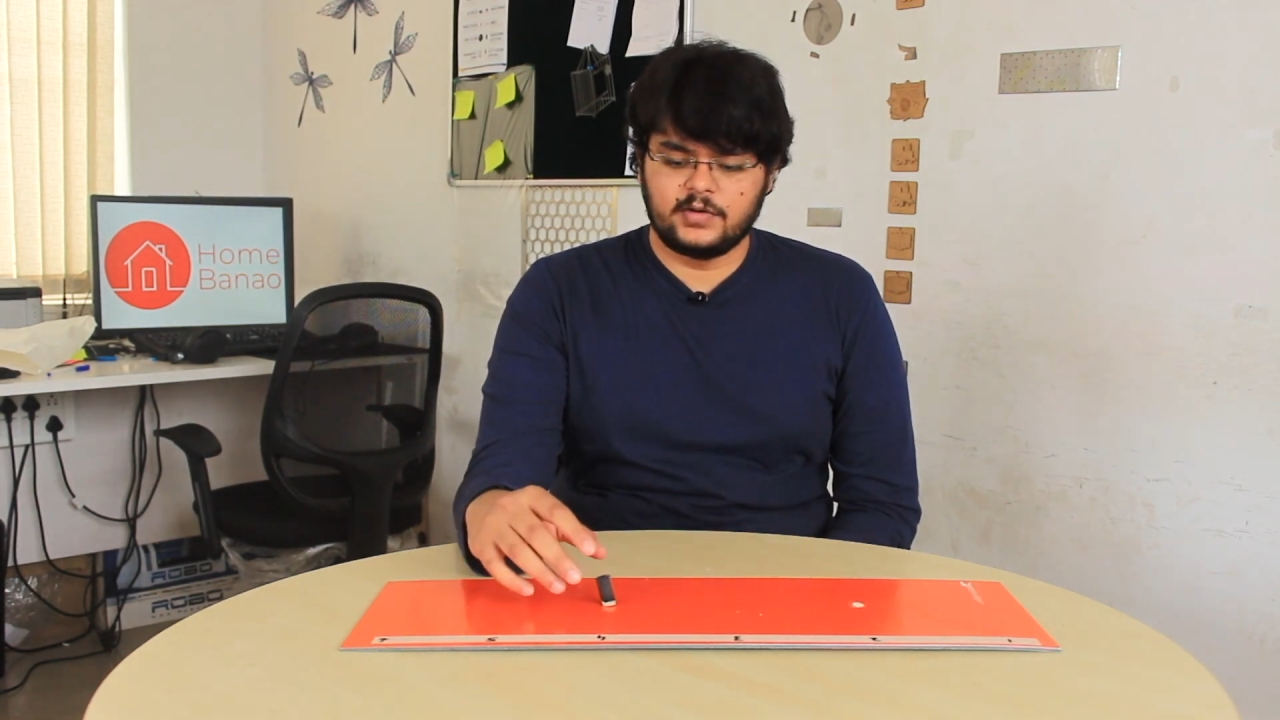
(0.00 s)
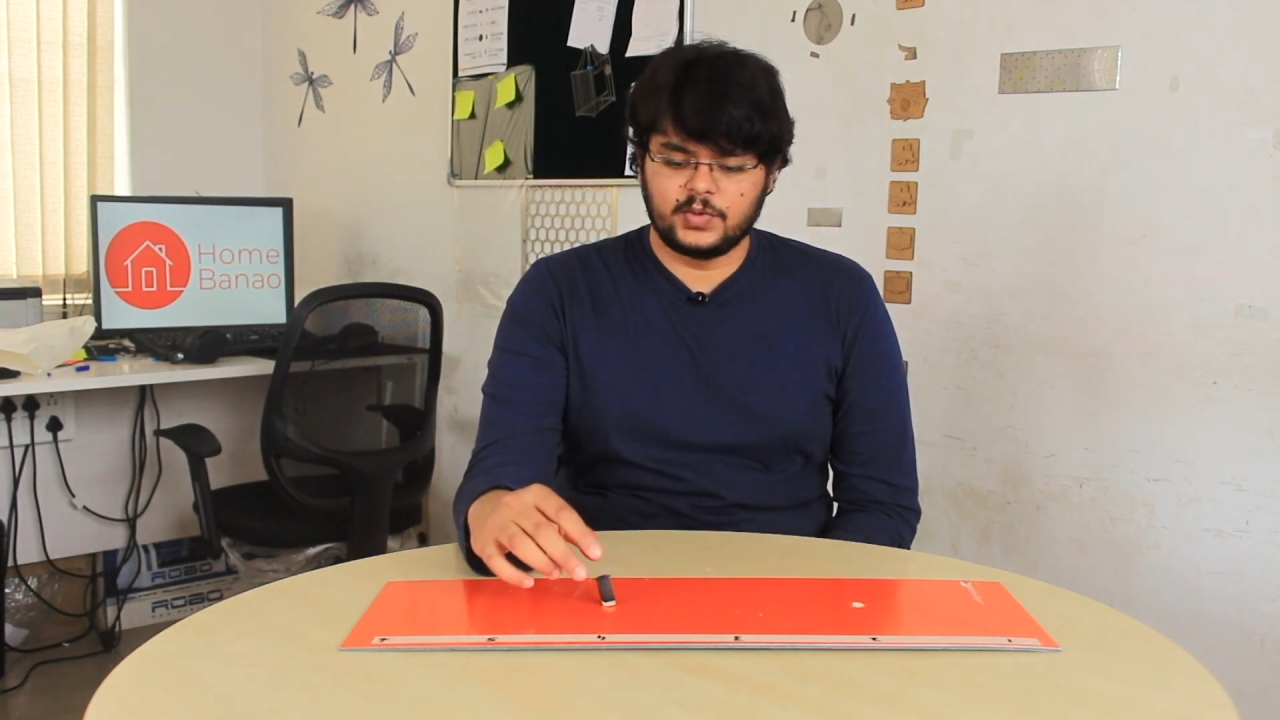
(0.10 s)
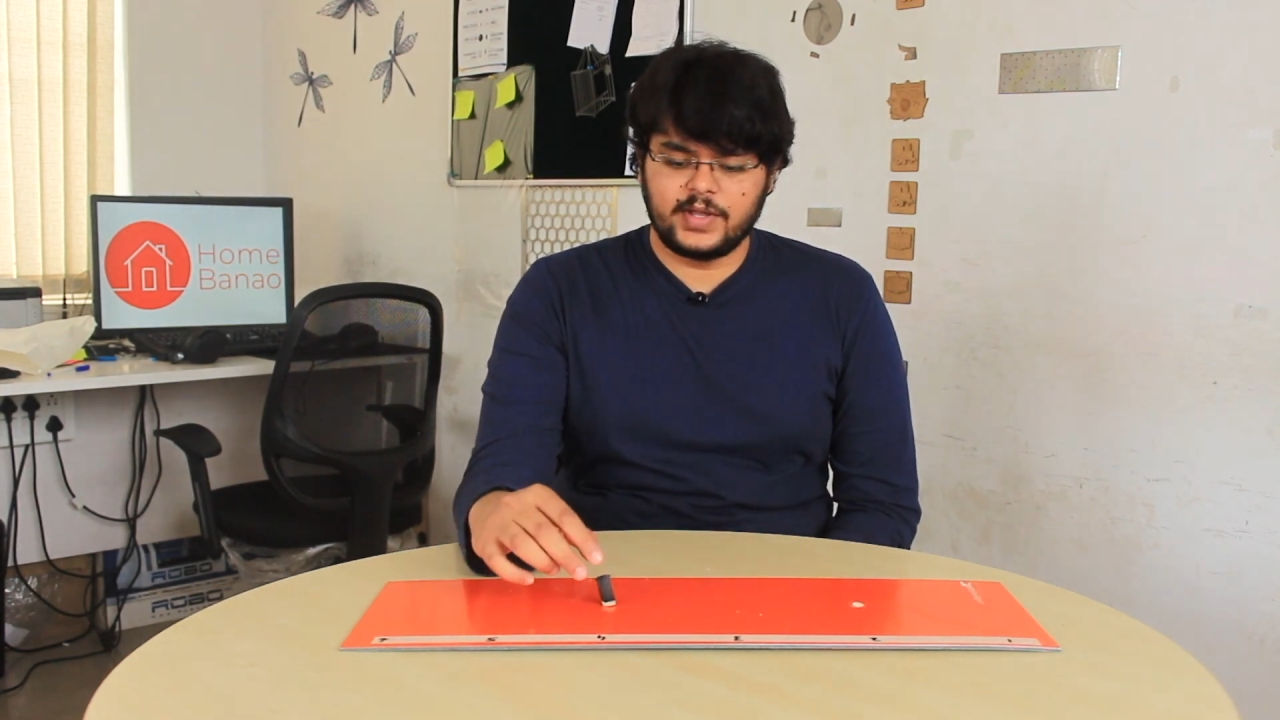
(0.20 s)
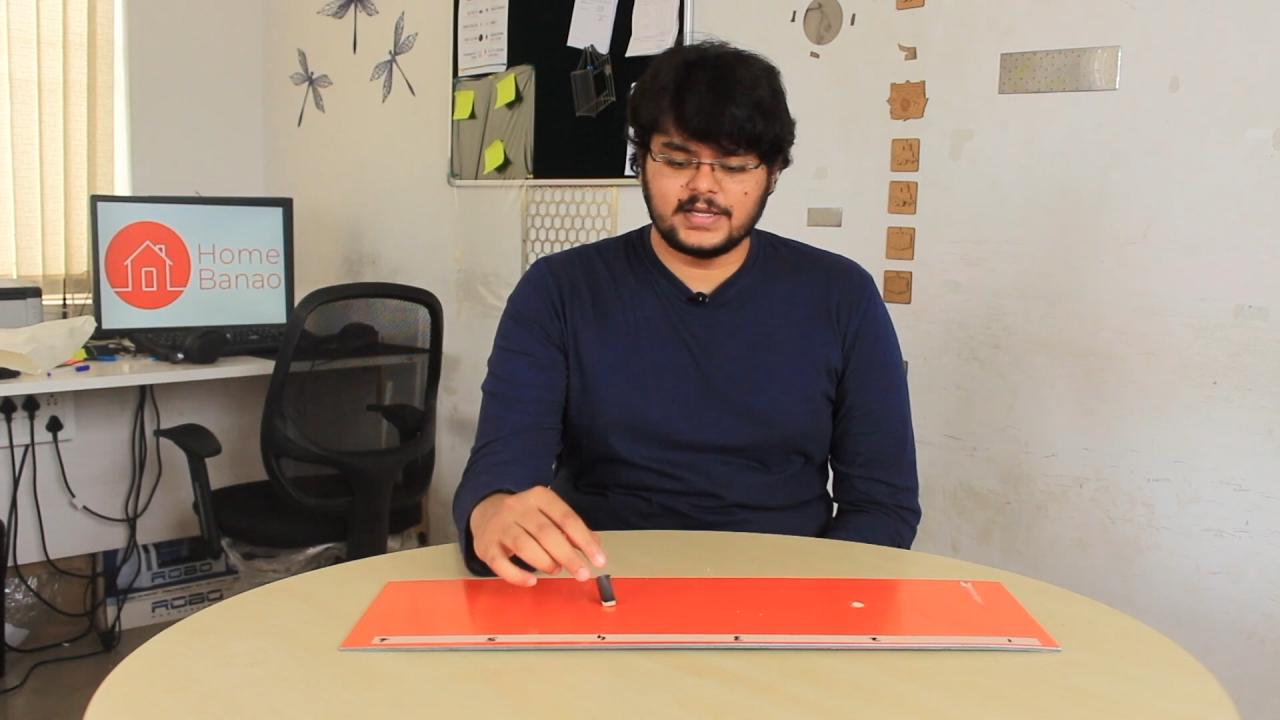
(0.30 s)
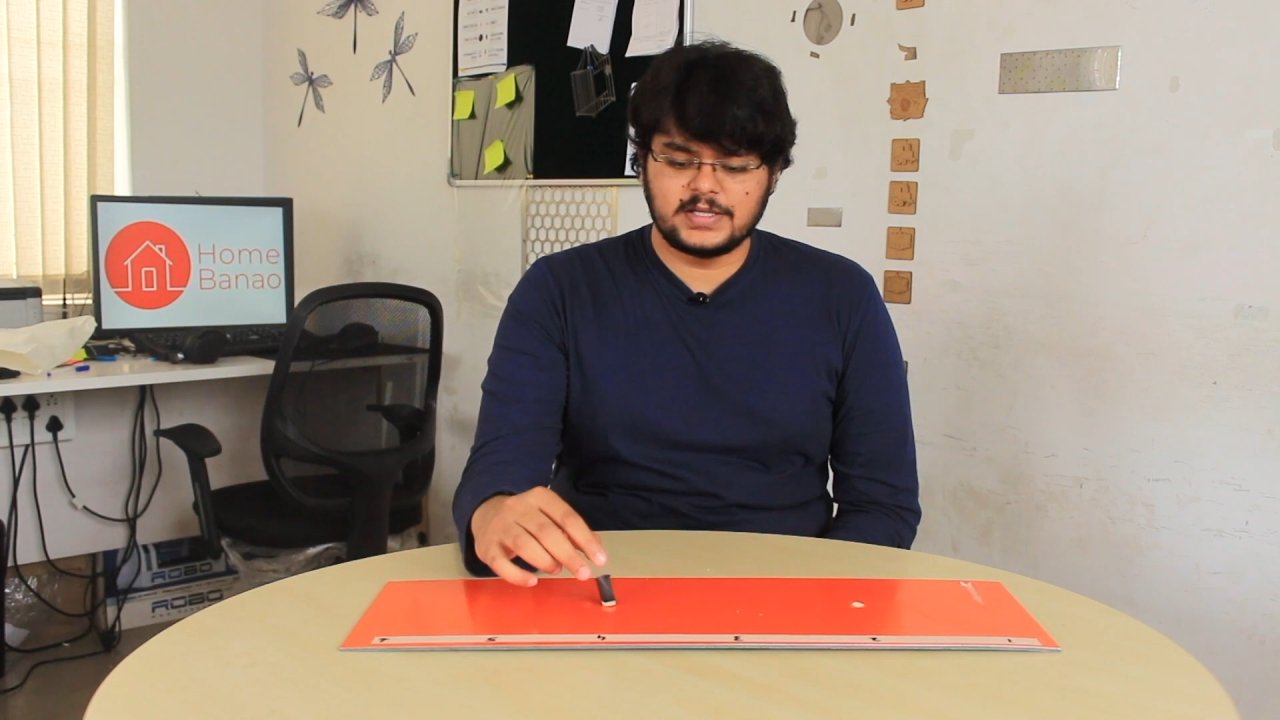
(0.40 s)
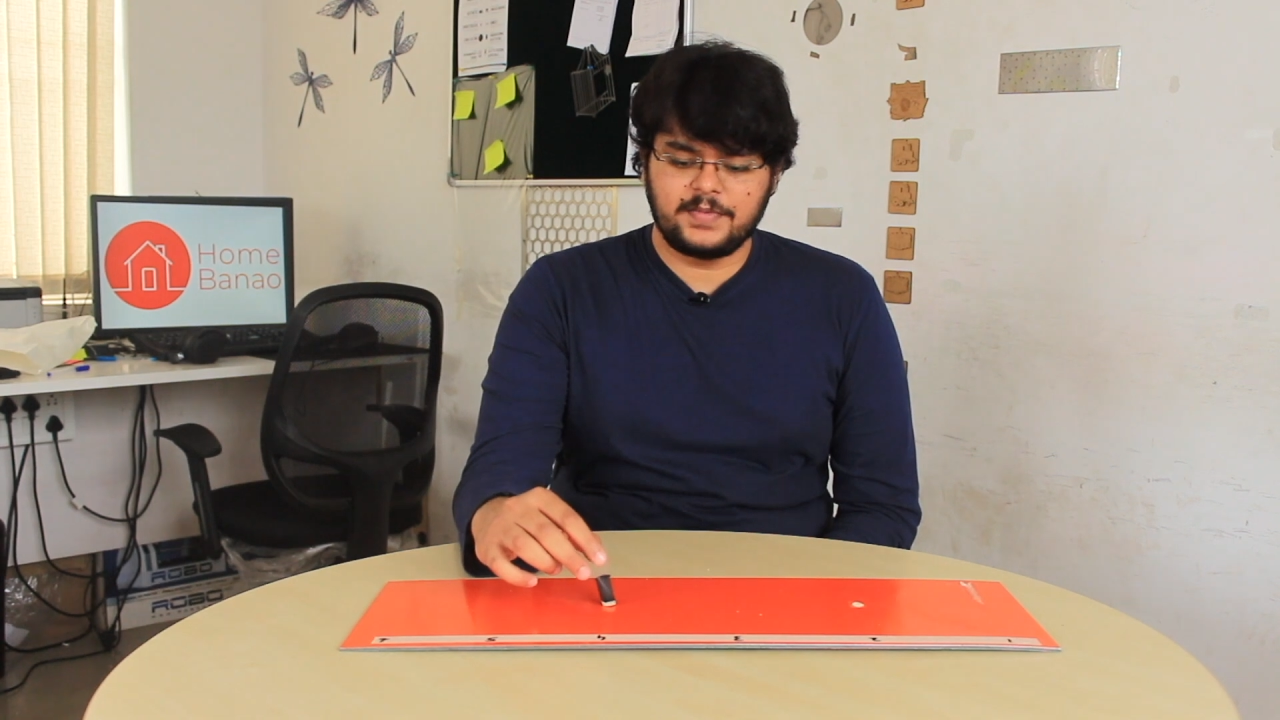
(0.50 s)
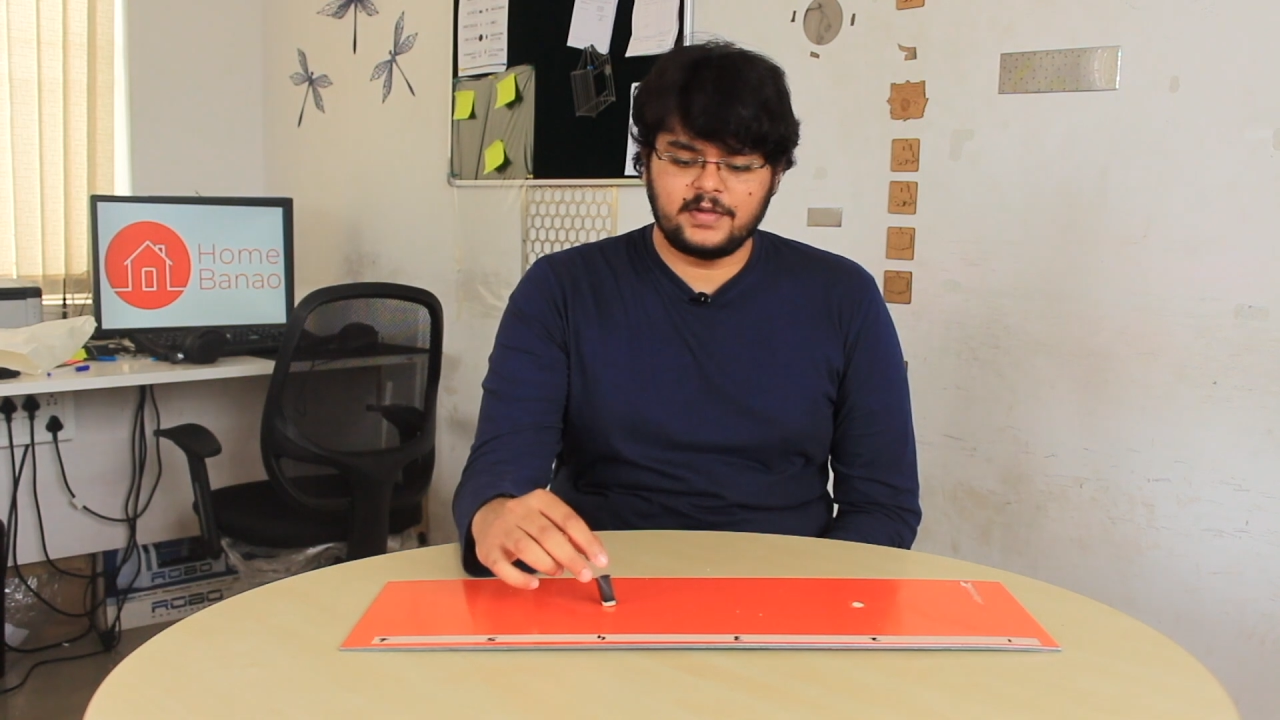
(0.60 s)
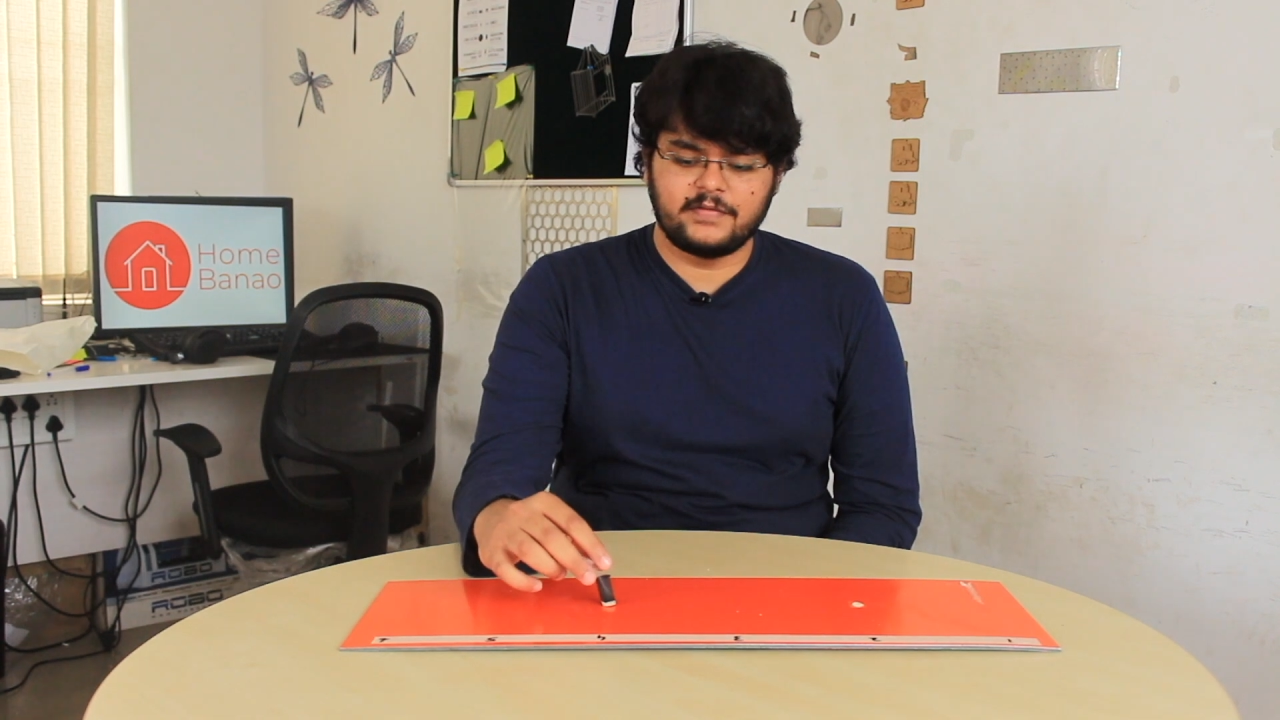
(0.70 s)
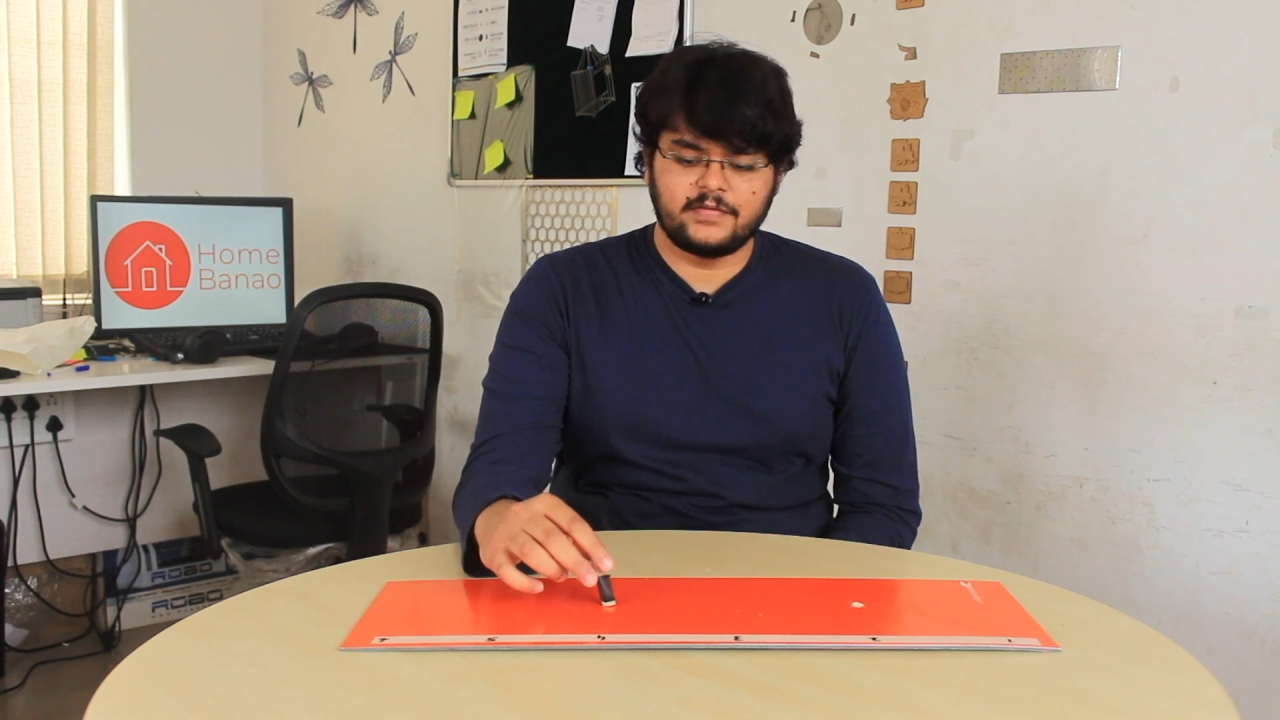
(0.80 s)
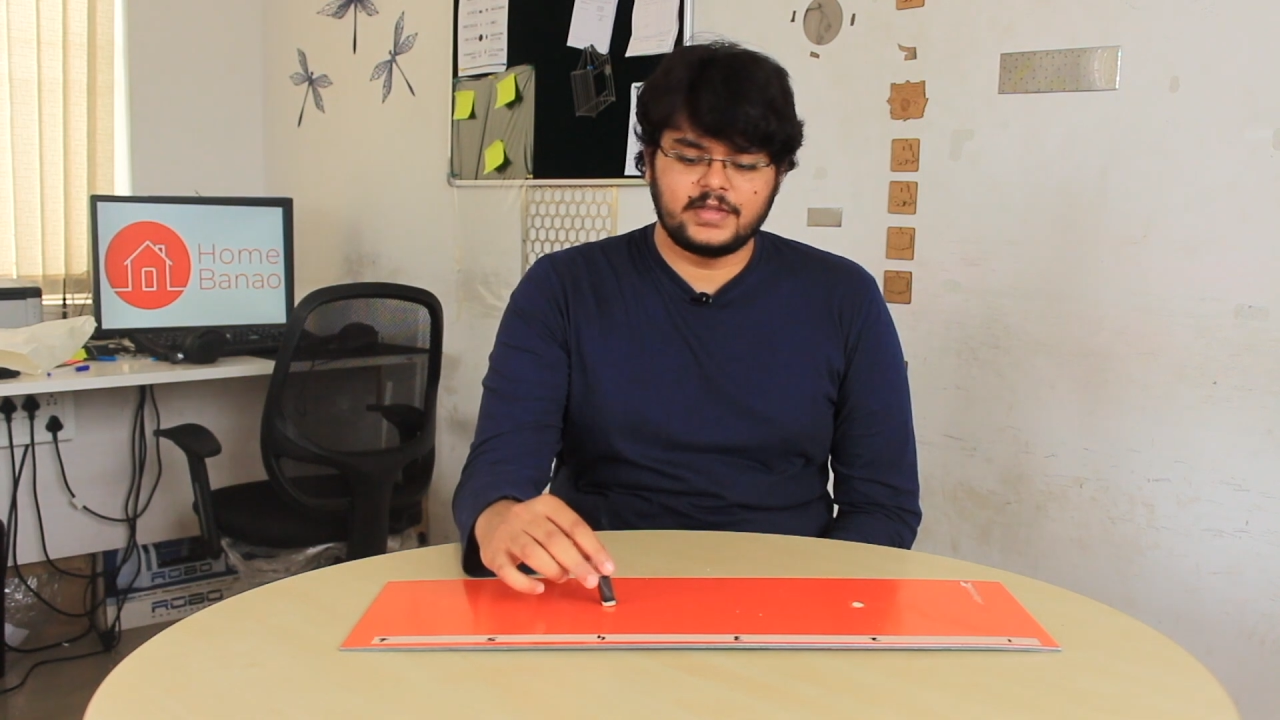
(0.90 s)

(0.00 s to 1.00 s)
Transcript: to the A C P